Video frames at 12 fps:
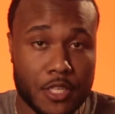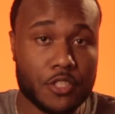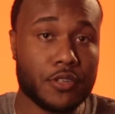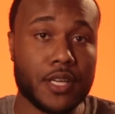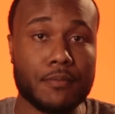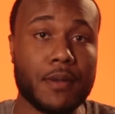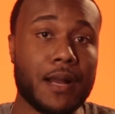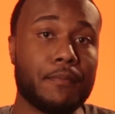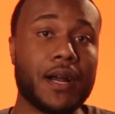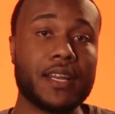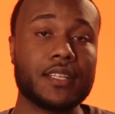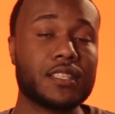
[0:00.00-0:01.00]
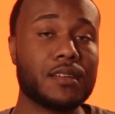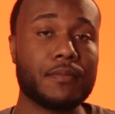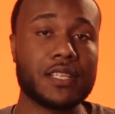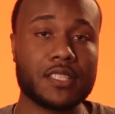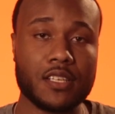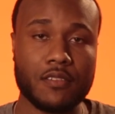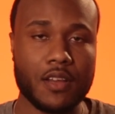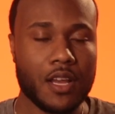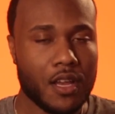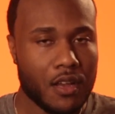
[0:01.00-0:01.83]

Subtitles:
me train my mind and tell myself,